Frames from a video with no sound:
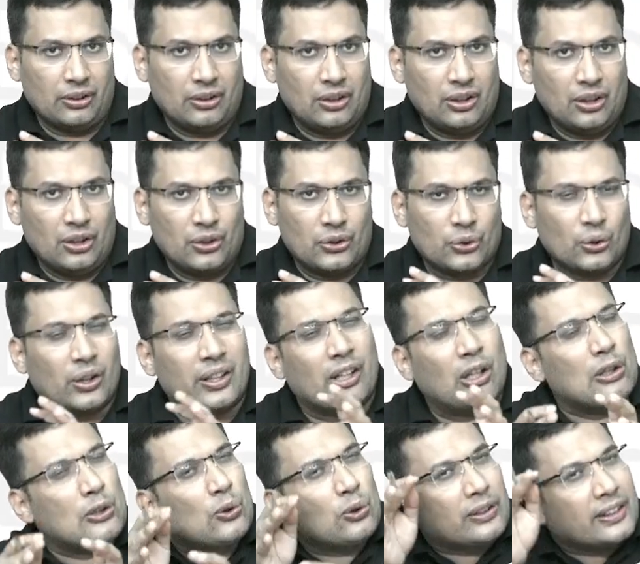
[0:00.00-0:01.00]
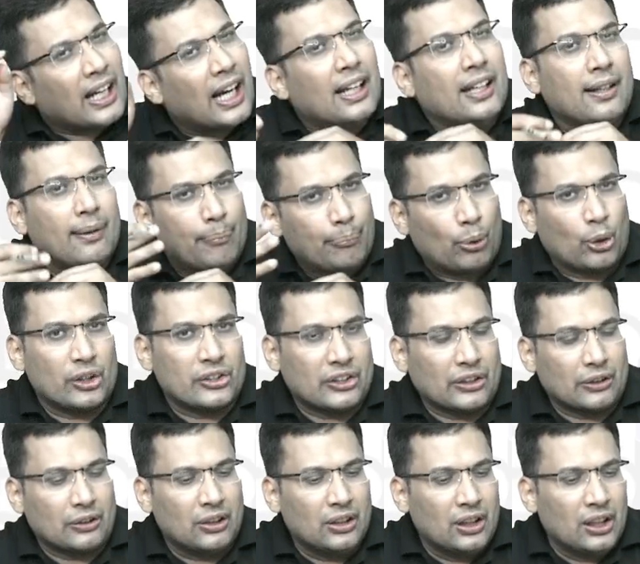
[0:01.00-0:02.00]
So, and also thallium poison.
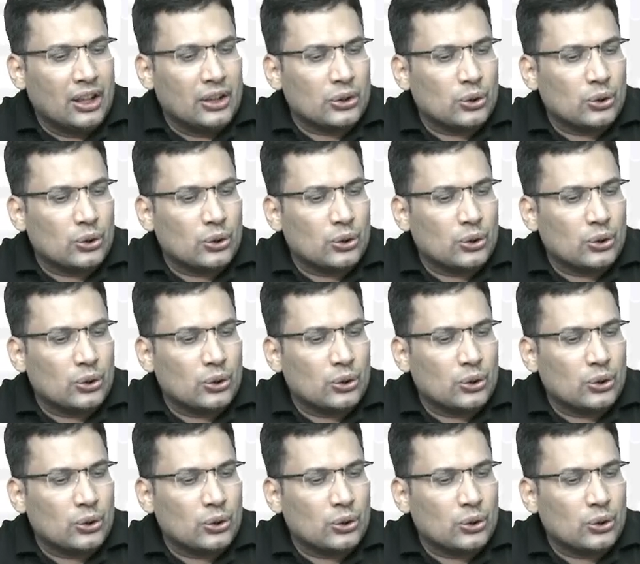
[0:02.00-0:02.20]
So,